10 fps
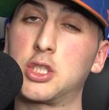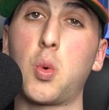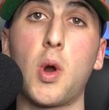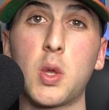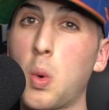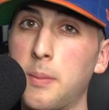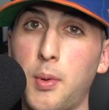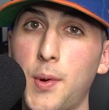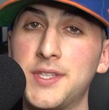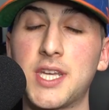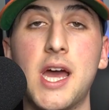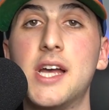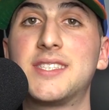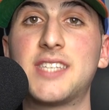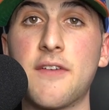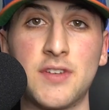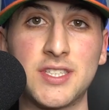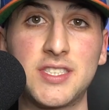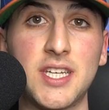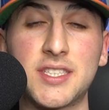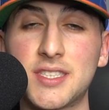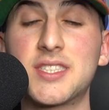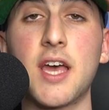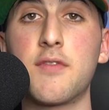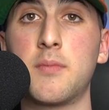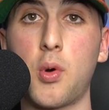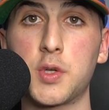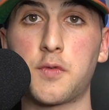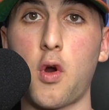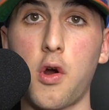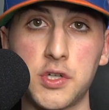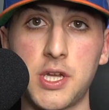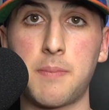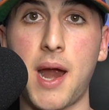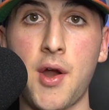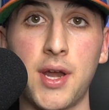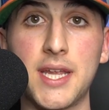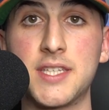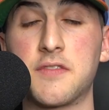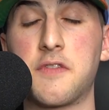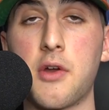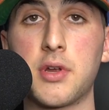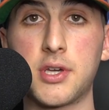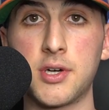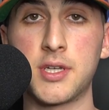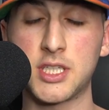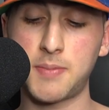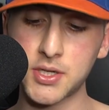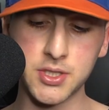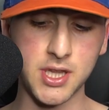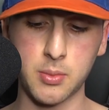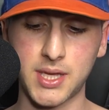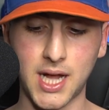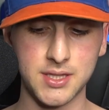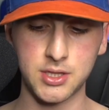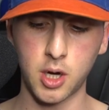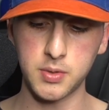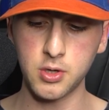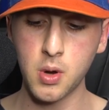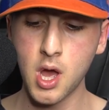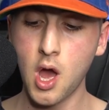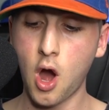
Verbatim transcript: 21 points, 7 assists, 7 boards for RJ Barrett is very good, especially that we got the W.